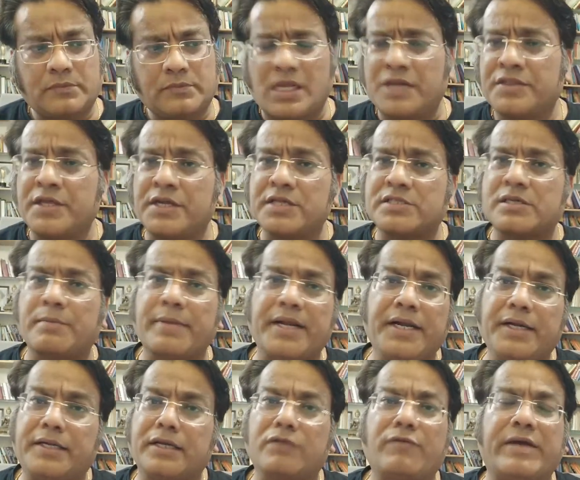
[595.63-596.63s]
there is some
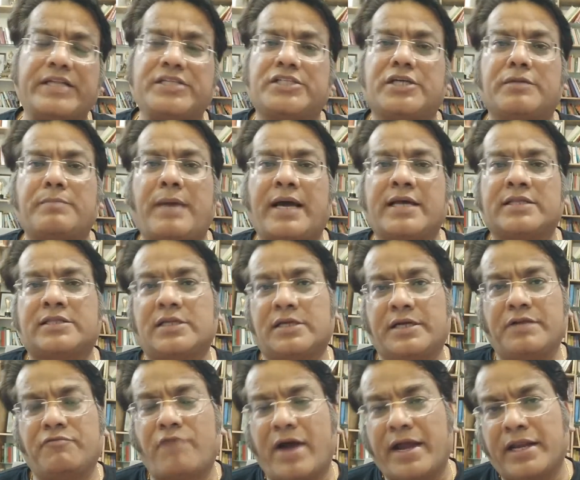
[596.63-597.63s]
intervention by the
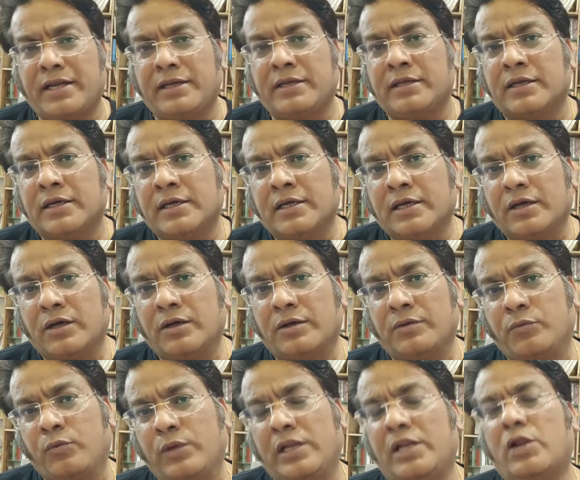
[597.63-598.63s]
divine
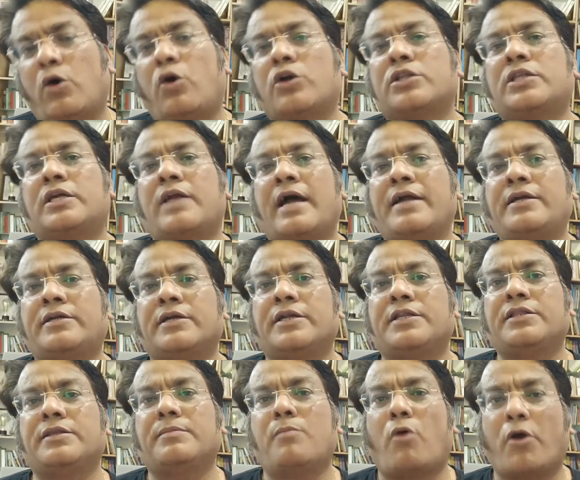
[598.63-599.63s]
will or the writer
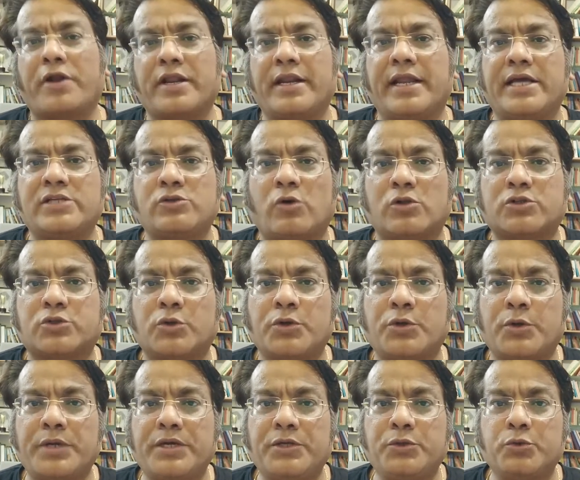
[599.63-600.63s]
in the modern age also.
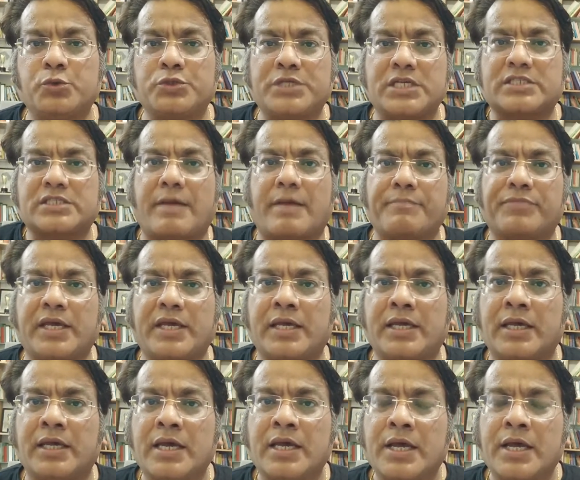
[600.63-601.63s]
He uses
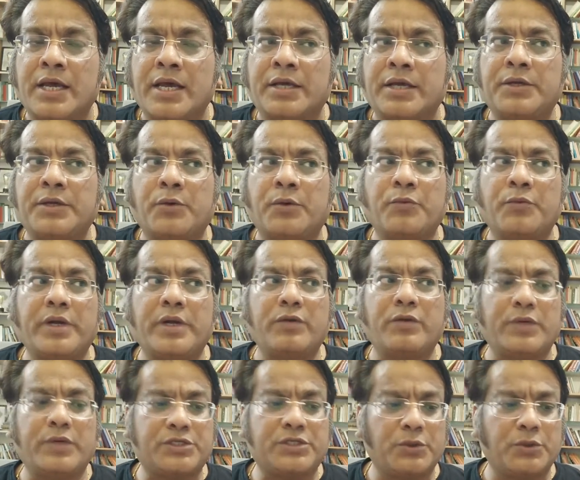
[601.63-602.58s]
something, in which